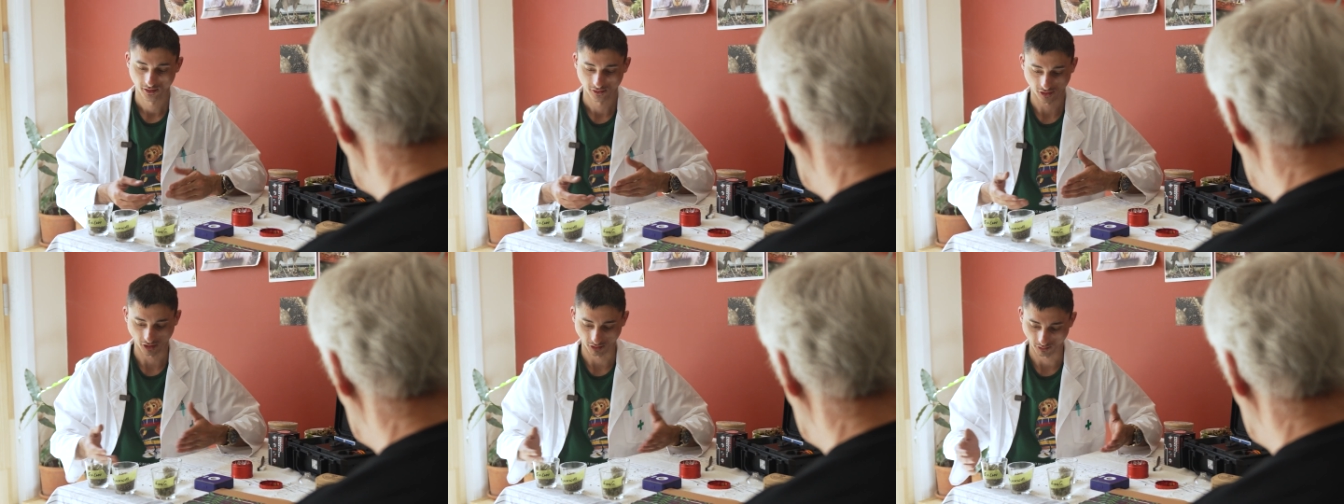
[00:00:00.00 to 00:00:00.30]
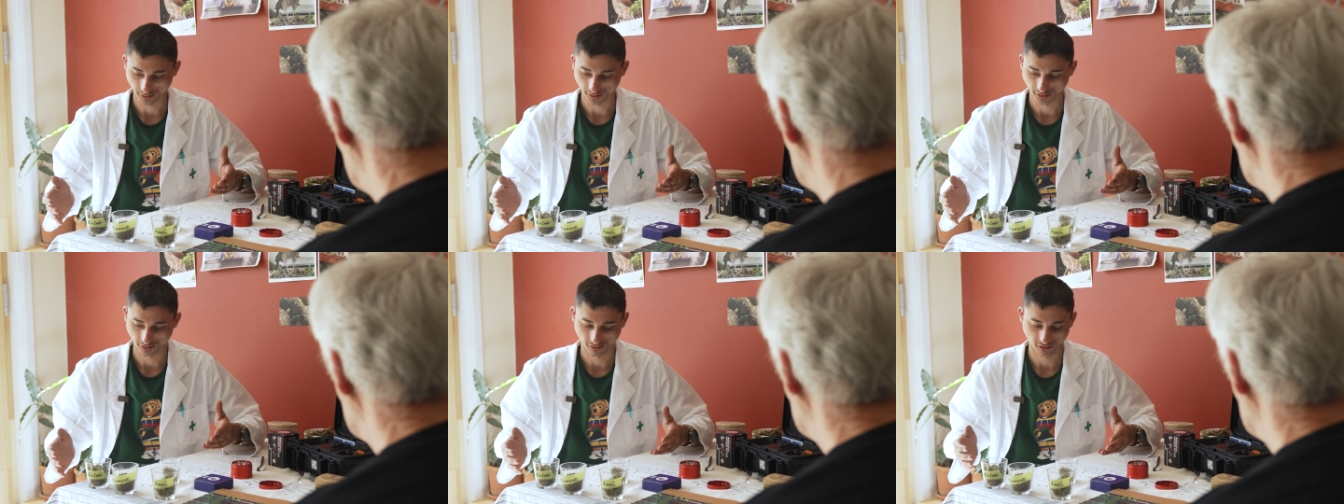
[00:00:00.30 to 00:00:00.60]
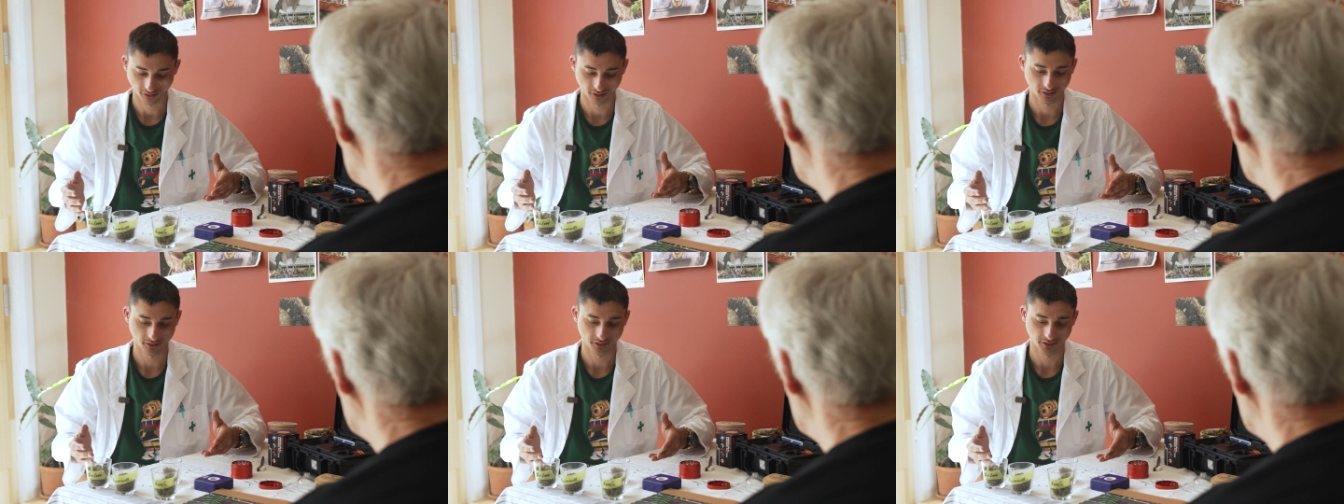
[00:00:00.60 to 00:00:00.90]
growing
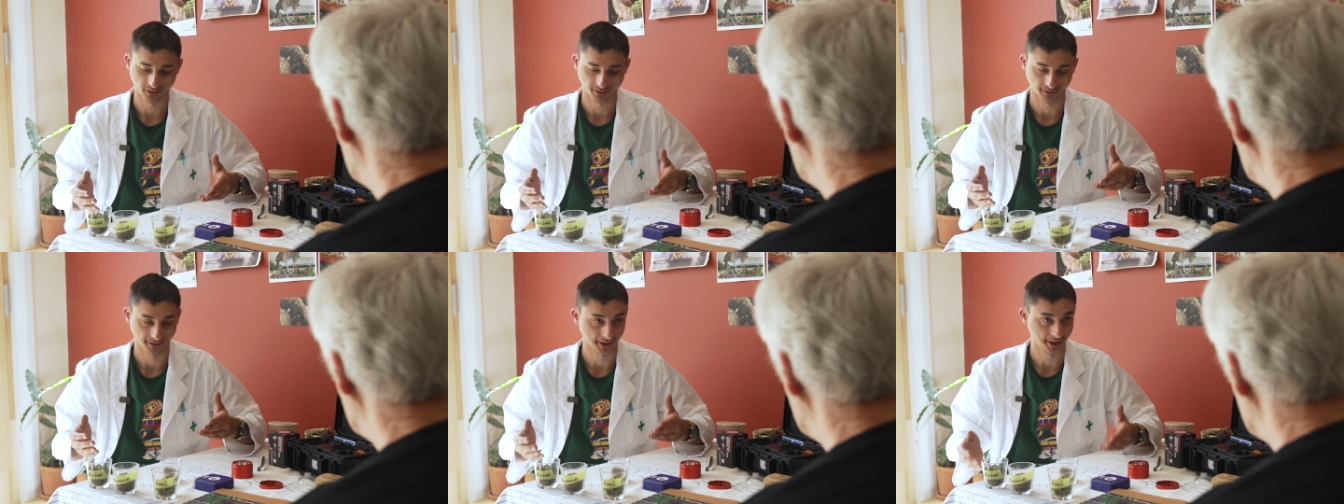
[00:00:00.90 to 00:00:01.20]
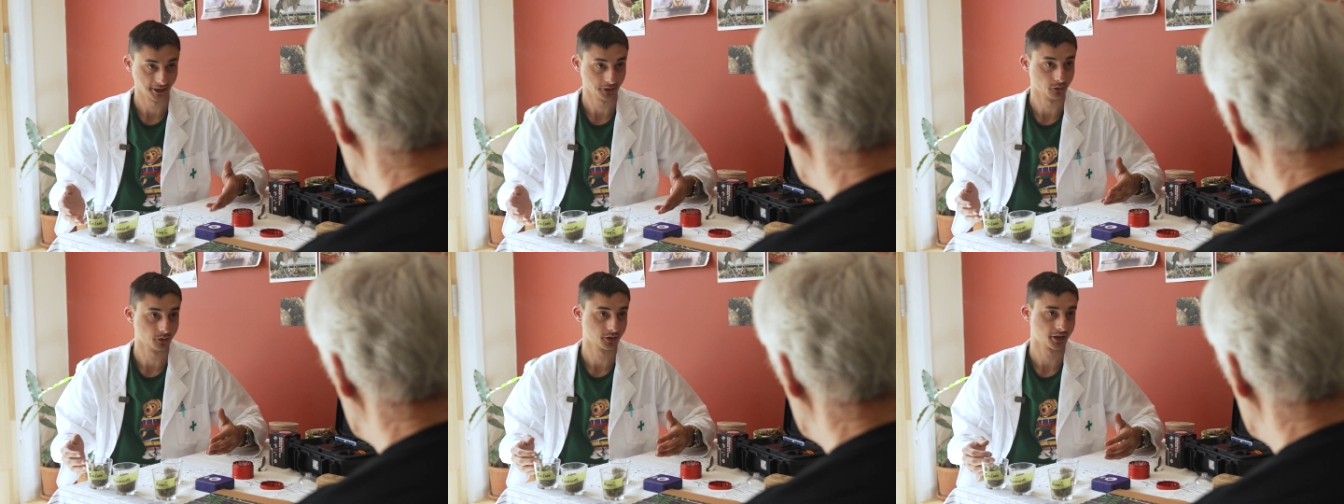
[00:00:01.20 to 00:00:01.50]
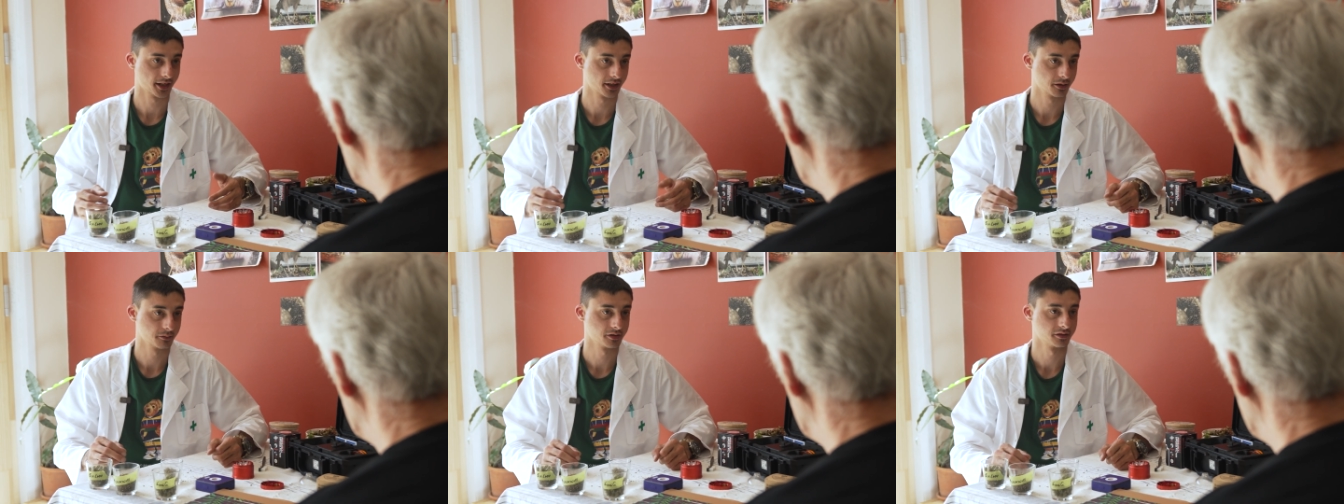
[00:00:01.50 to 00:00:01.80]
their own legal
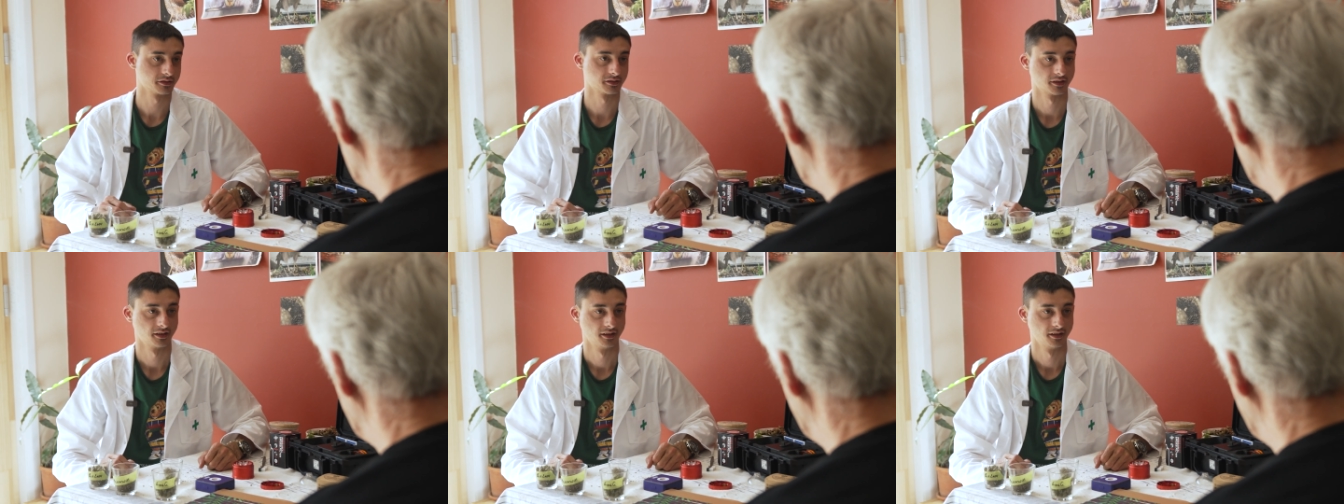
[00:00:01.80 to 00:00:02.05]
cannabis.